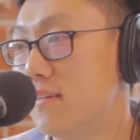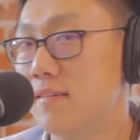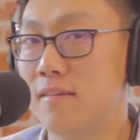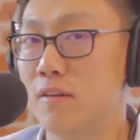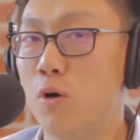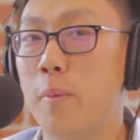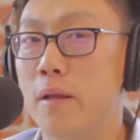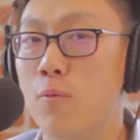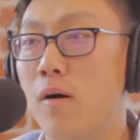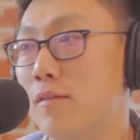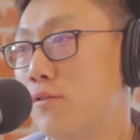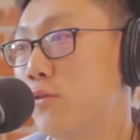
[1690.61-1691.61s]
Nobody
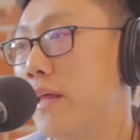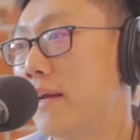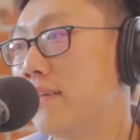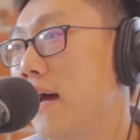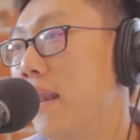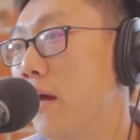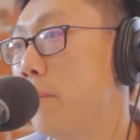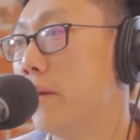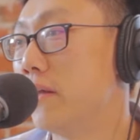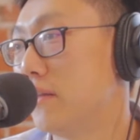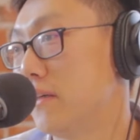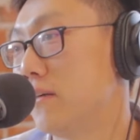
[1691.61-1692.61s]
wants to take that
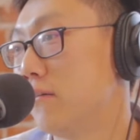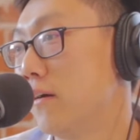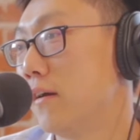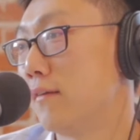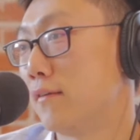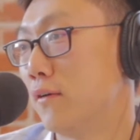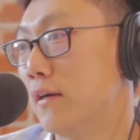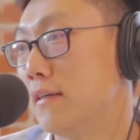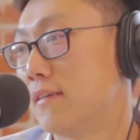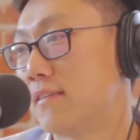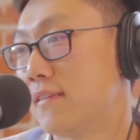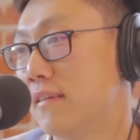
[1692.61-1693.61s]
liability, right? So it's
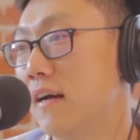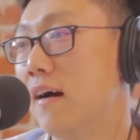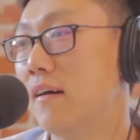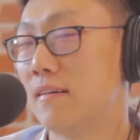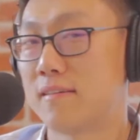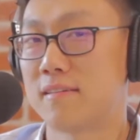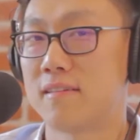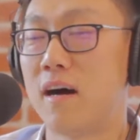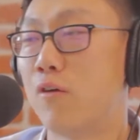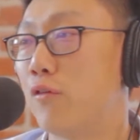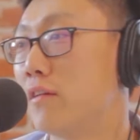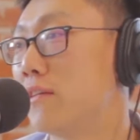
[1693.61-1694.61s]
just
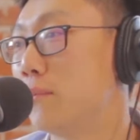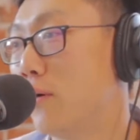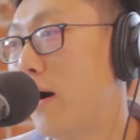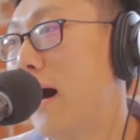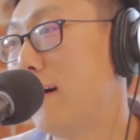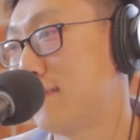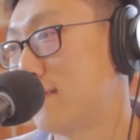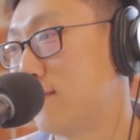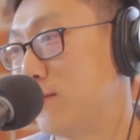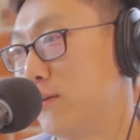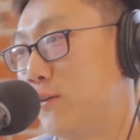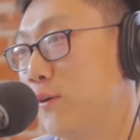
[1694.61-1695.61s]
unreasonable ask
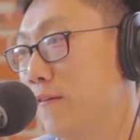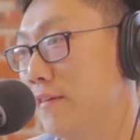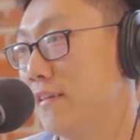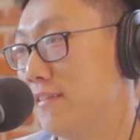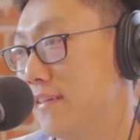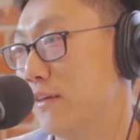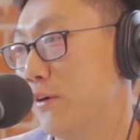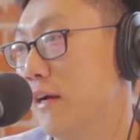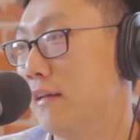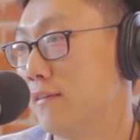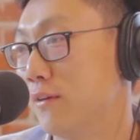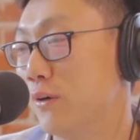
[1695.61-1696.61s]
to a VC,
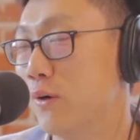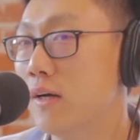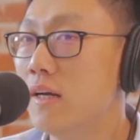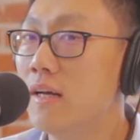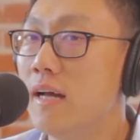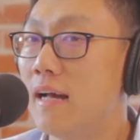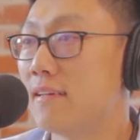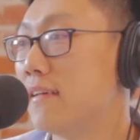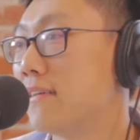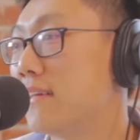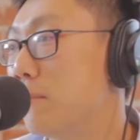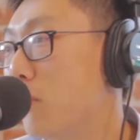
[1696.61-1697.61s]
right? So I think
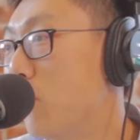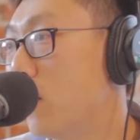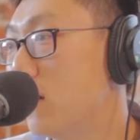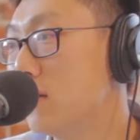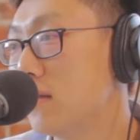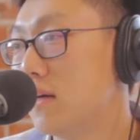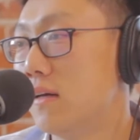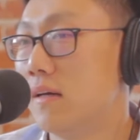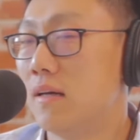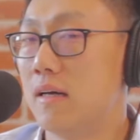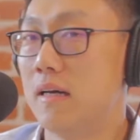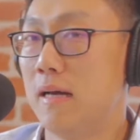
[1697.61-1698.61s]
that's number one.
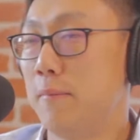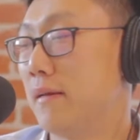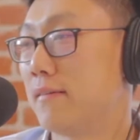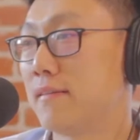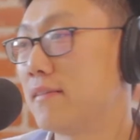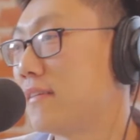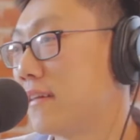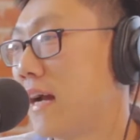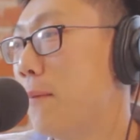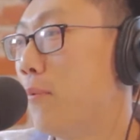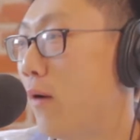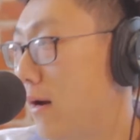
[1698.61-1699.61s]
There's a
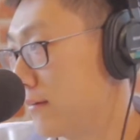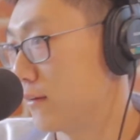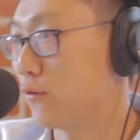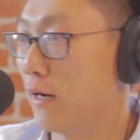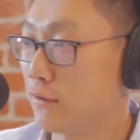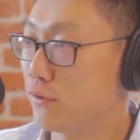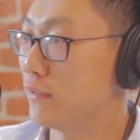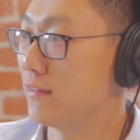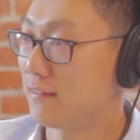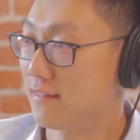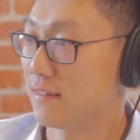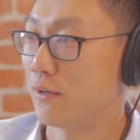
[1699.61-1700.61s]
couple other
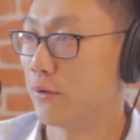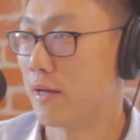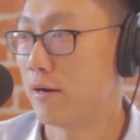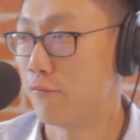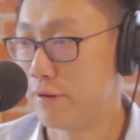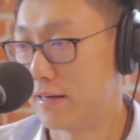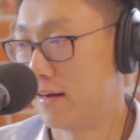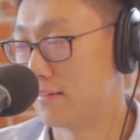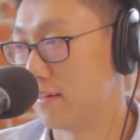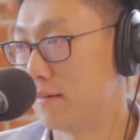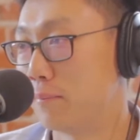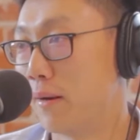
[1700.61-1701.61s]
questions, you can read on
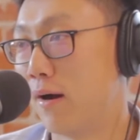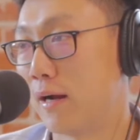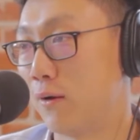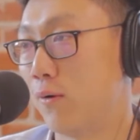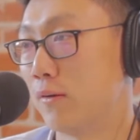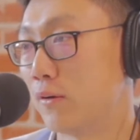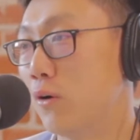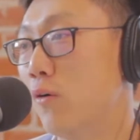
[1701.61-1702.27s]
the blog. I don't want to go